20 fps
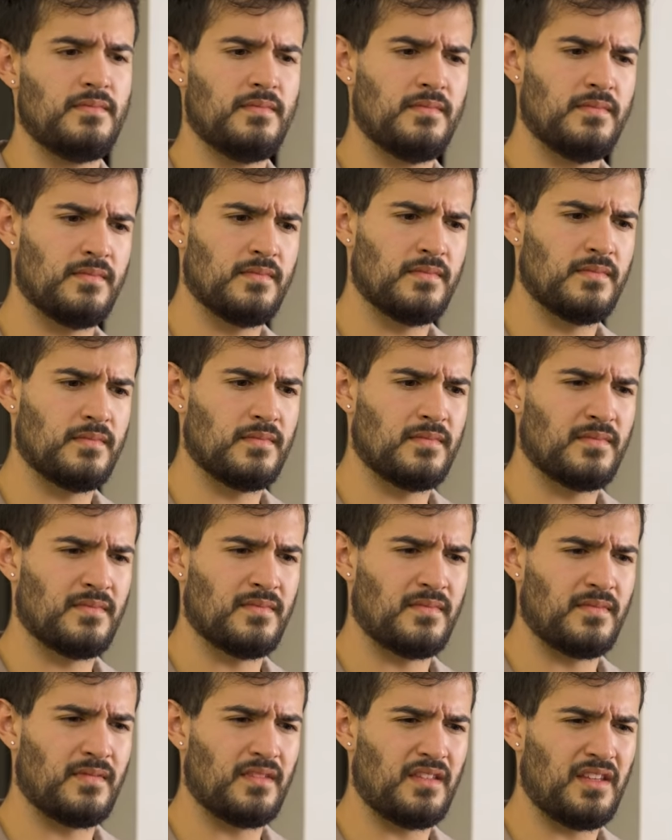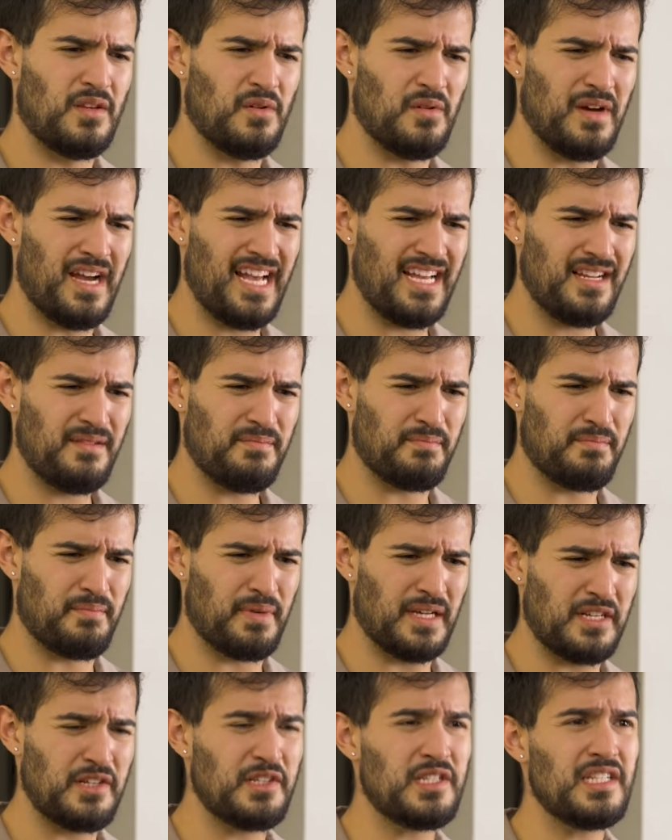garnishes. You add
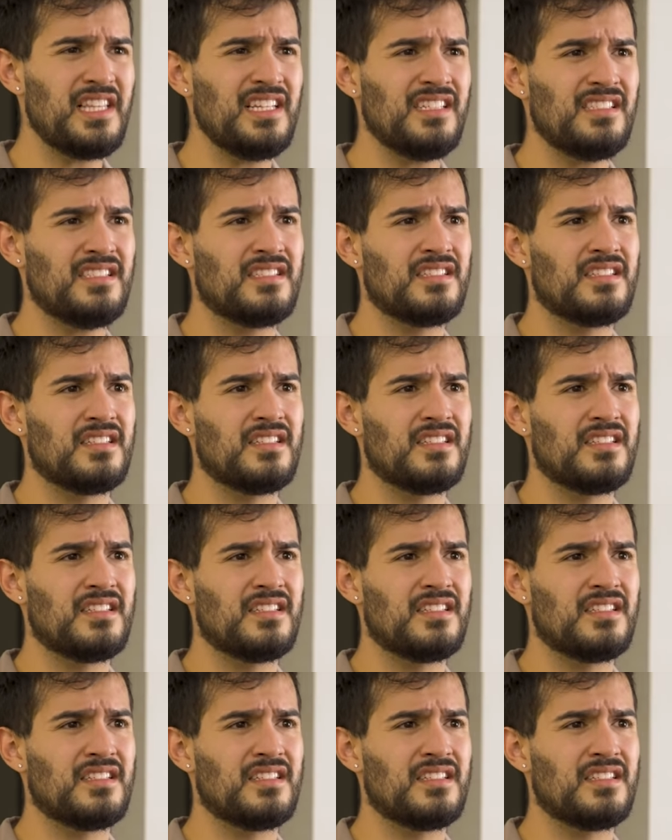butter to this?